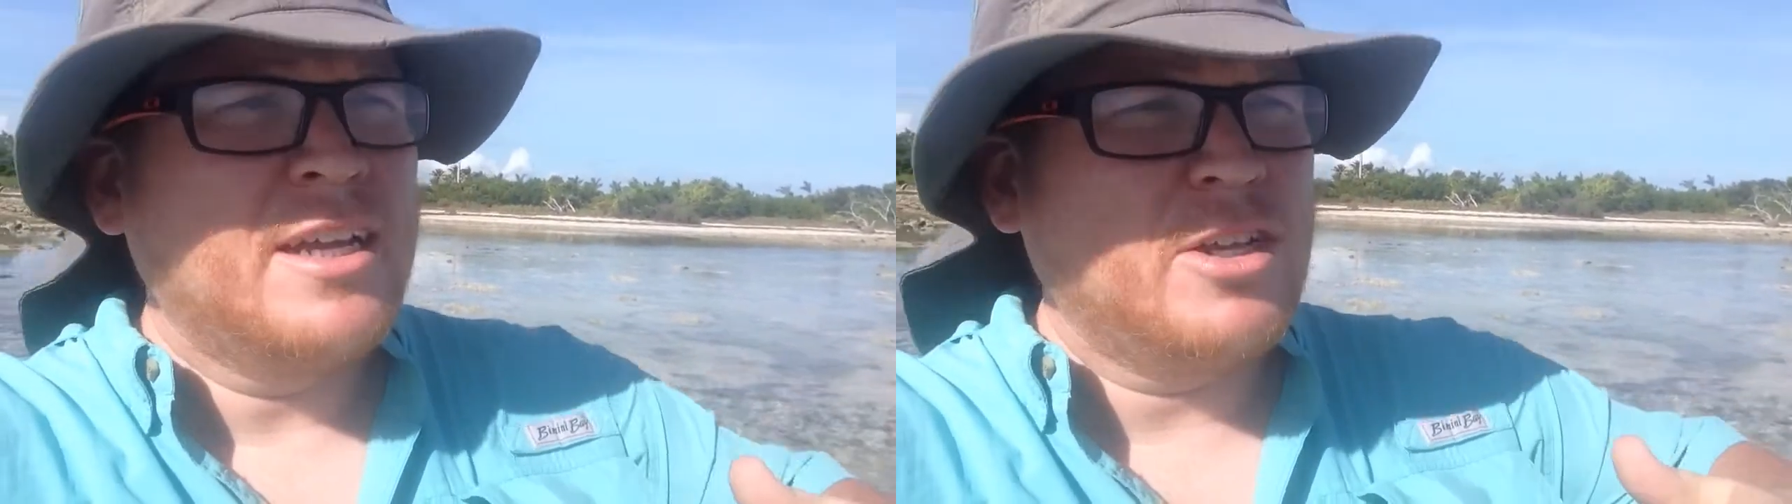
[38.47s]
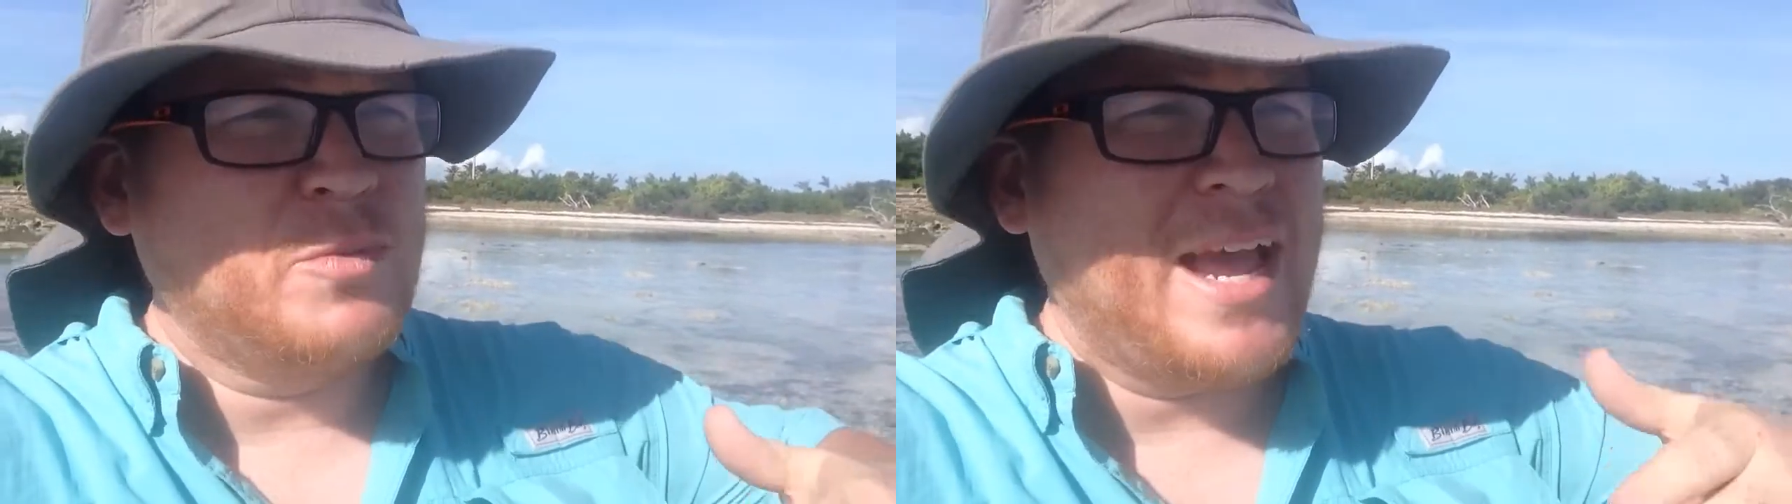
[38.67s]

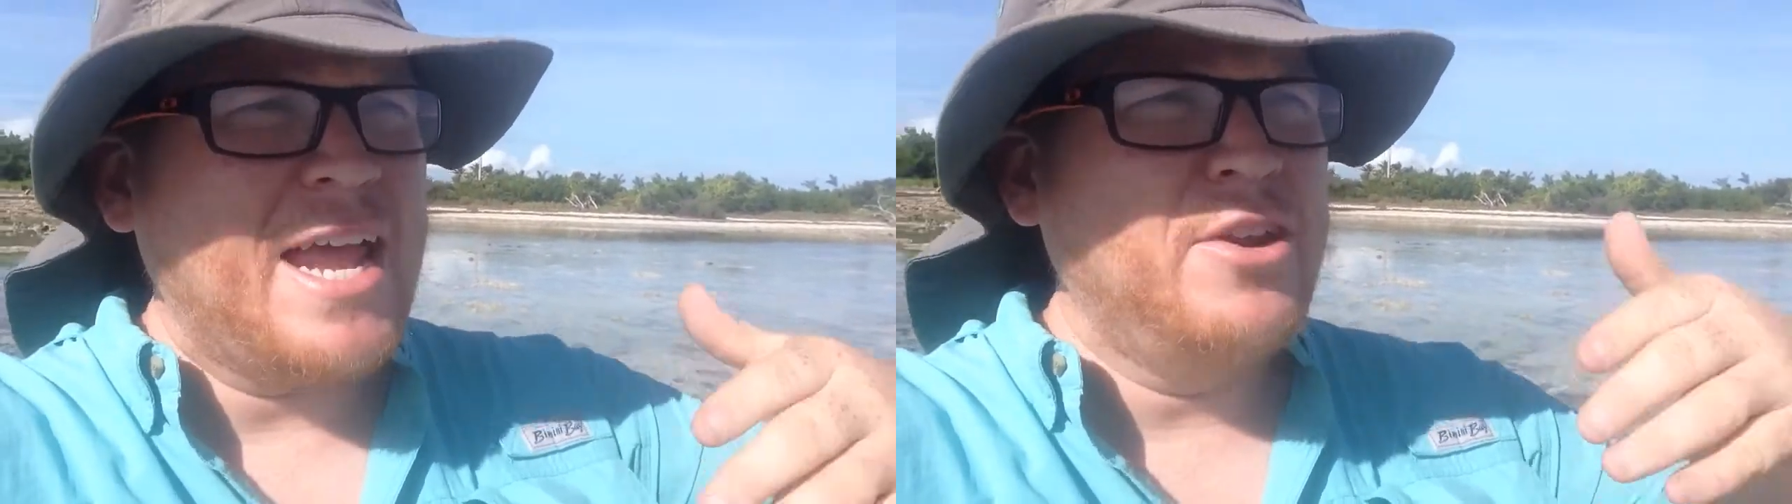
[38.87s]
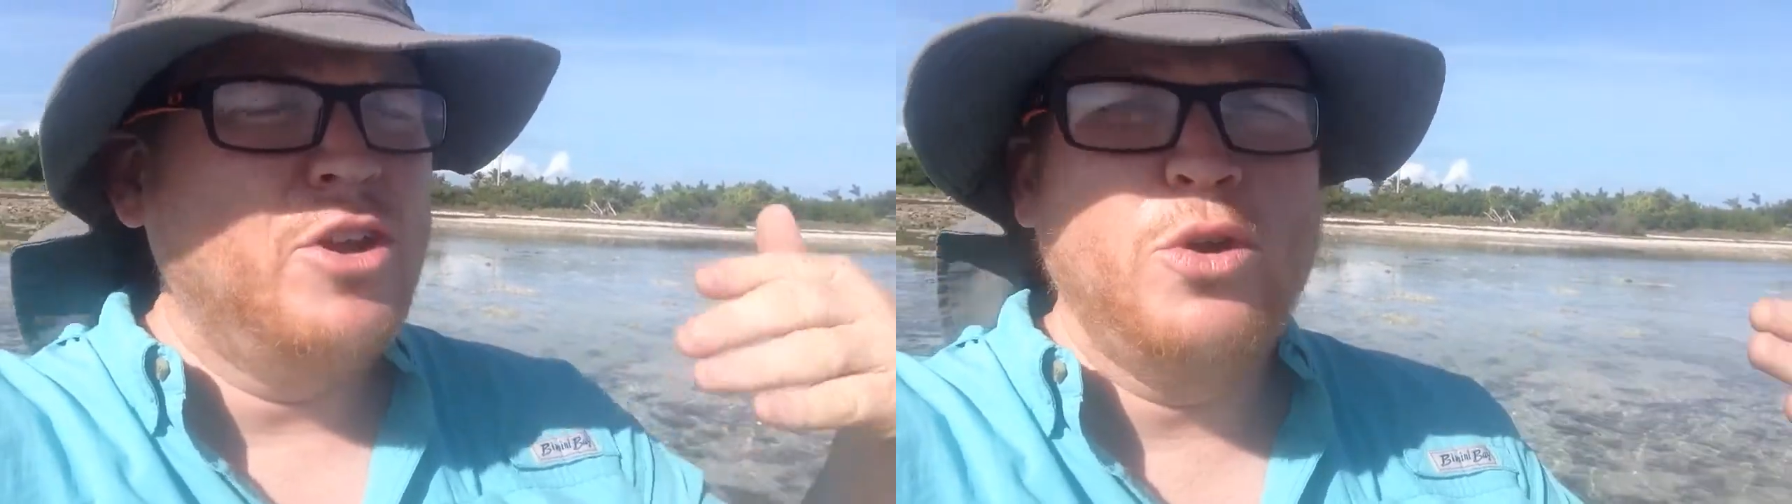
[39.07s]
because we
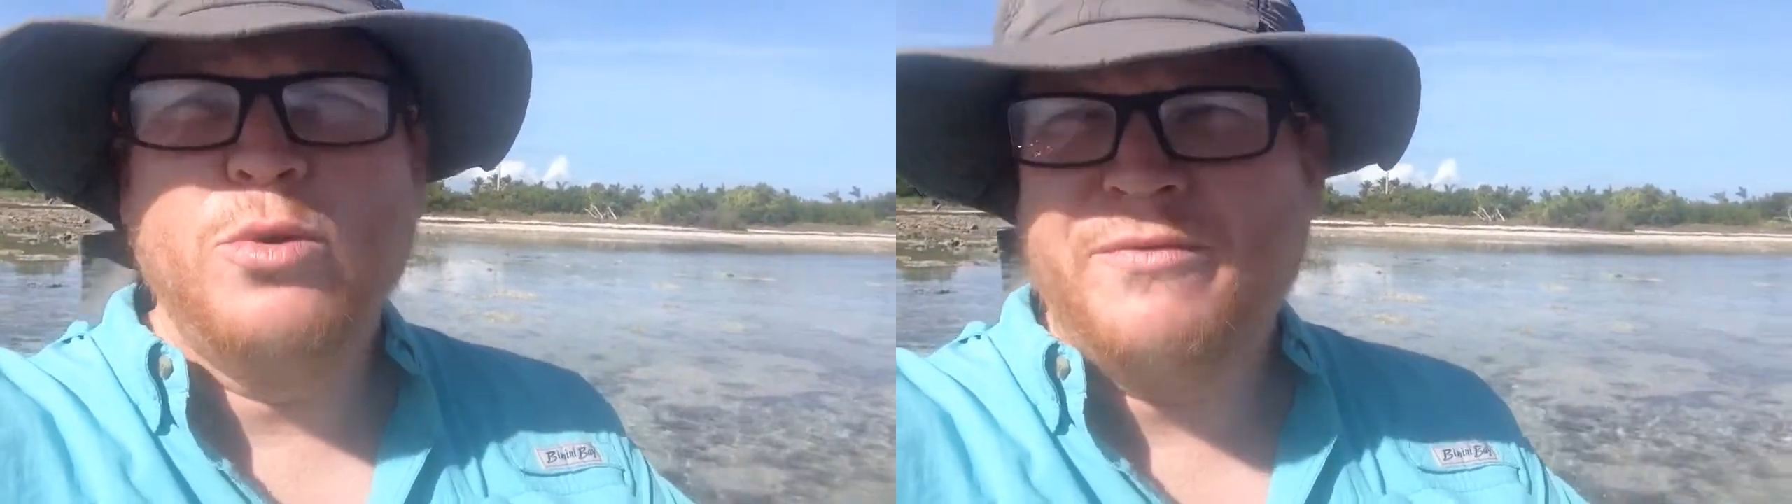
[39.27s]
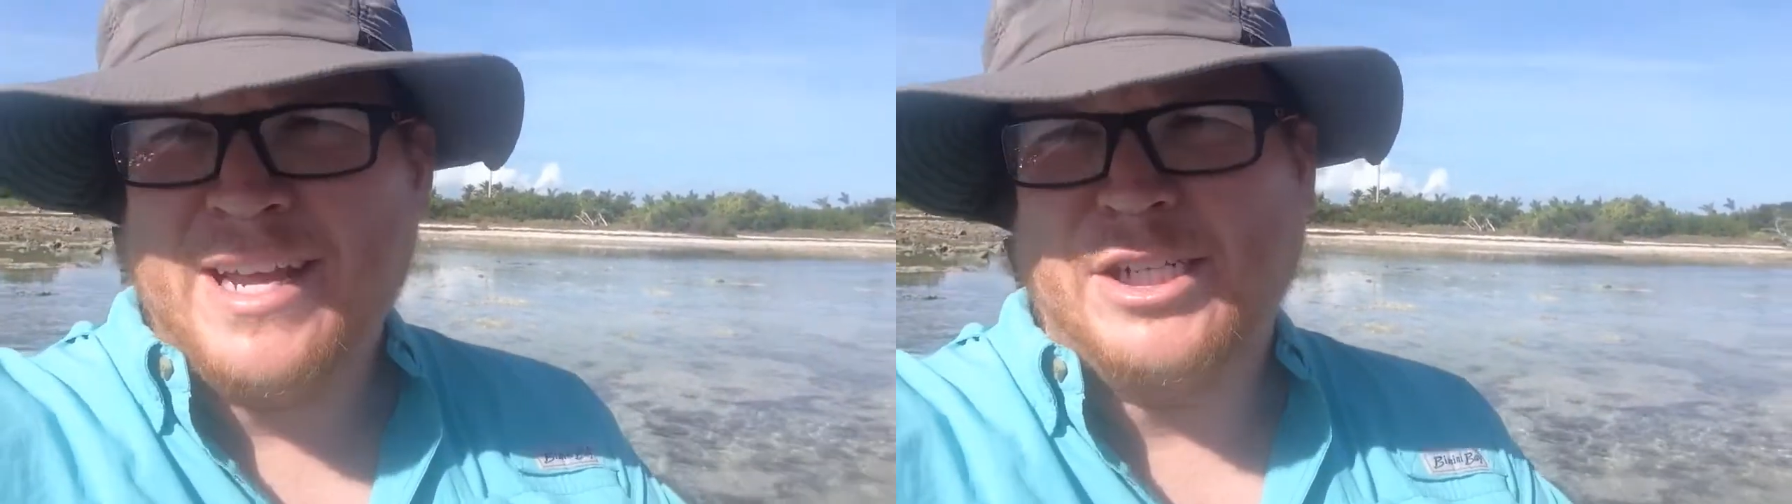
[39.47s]
had
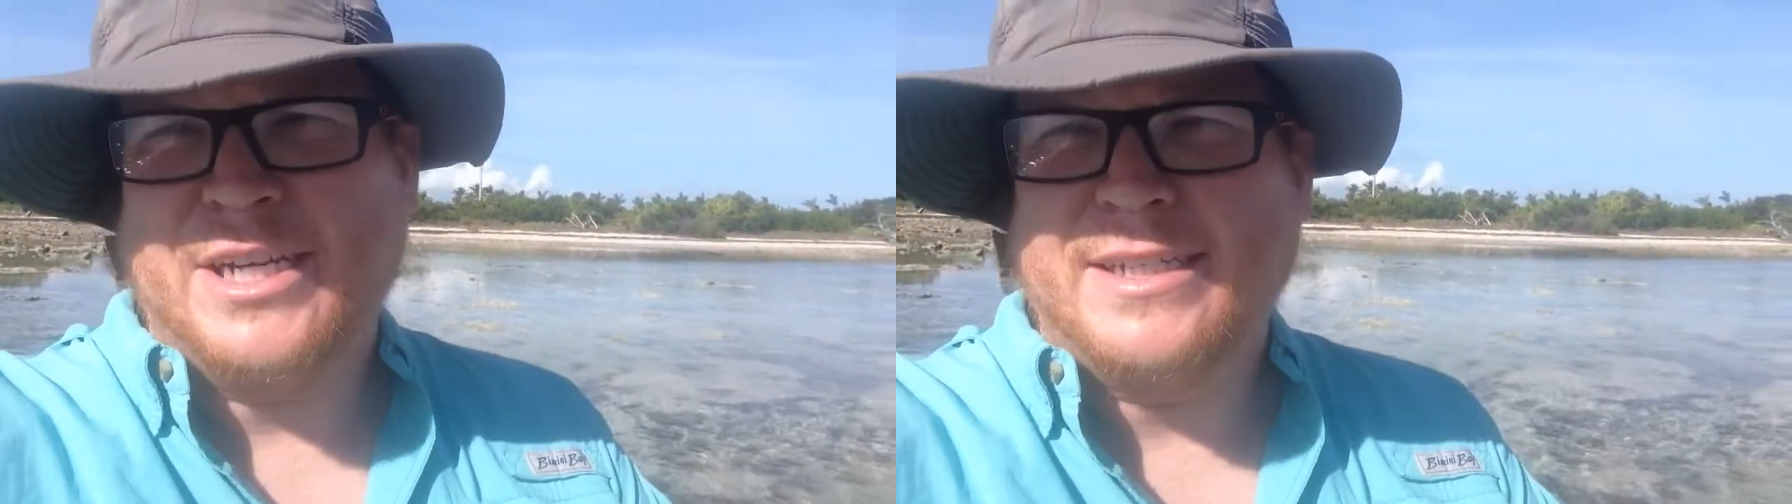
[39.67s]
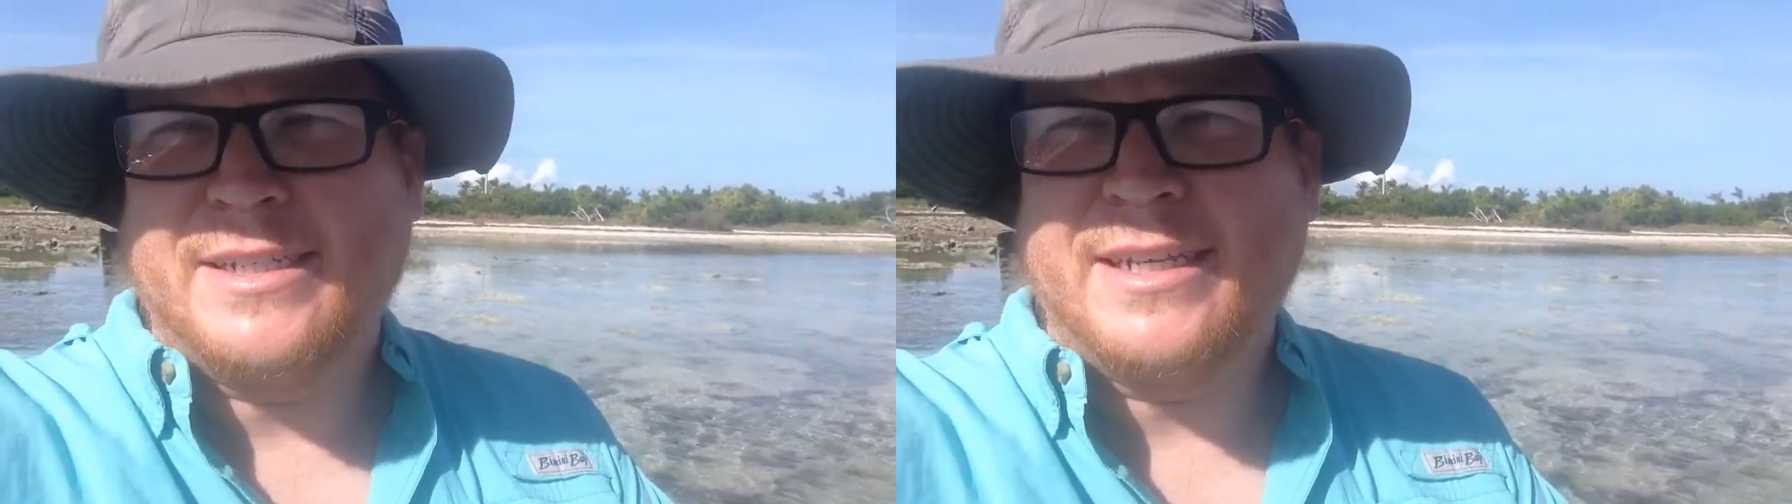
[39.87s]
new
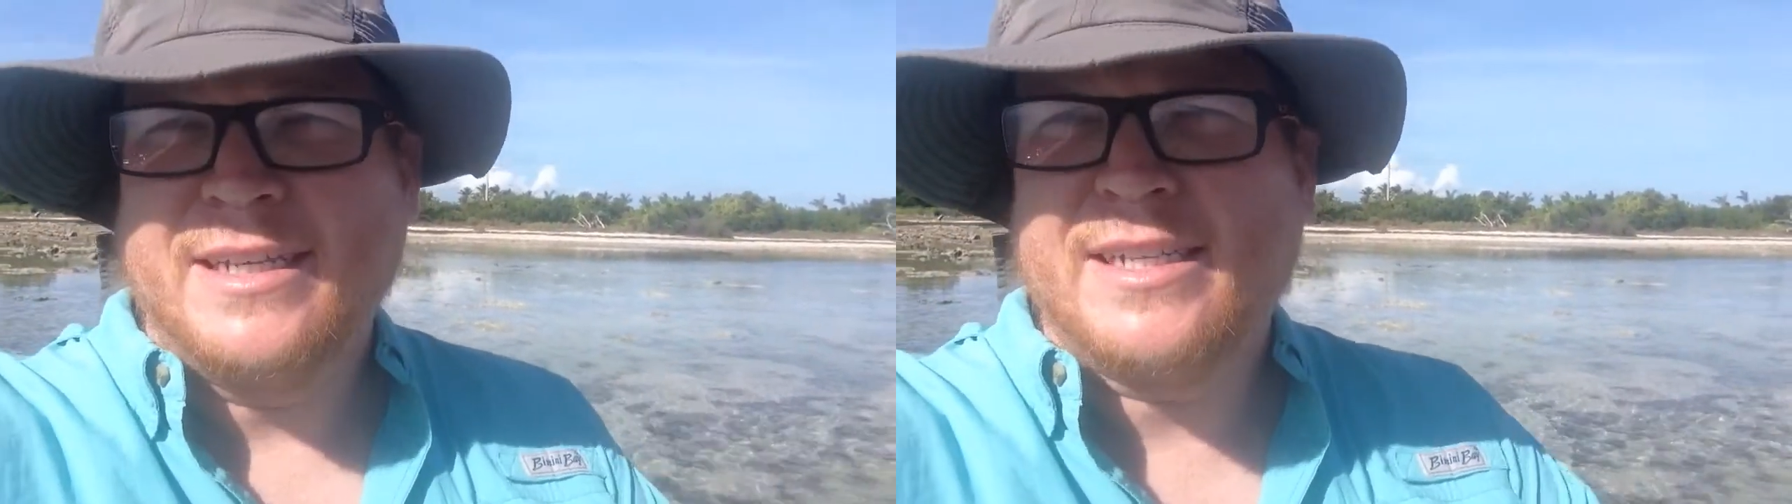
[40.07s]
visions.